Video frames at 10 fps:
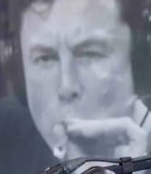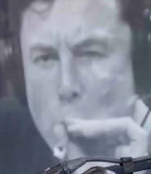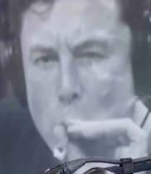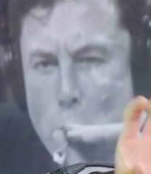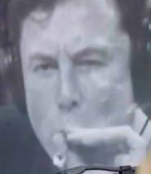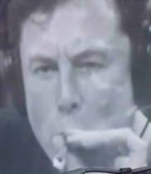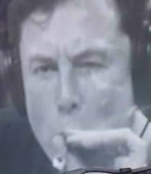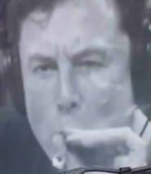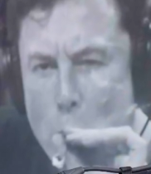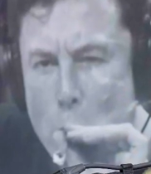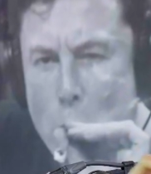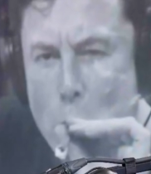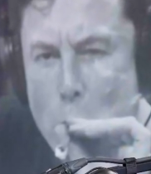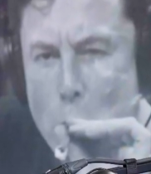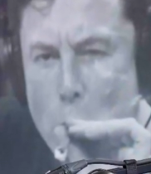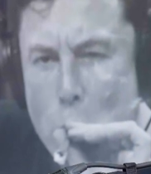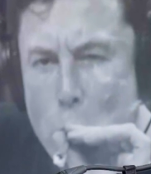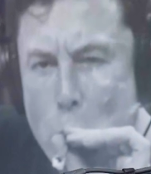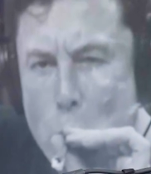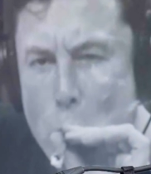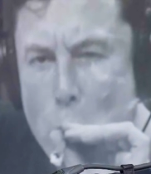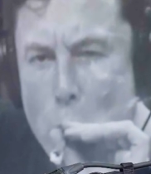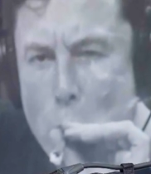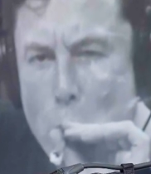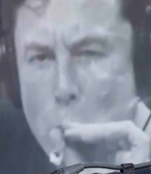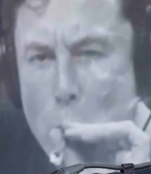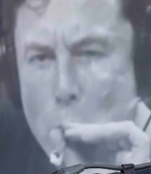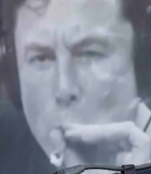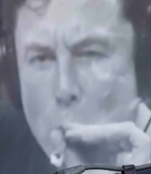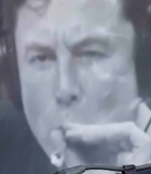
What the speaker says: [no speech]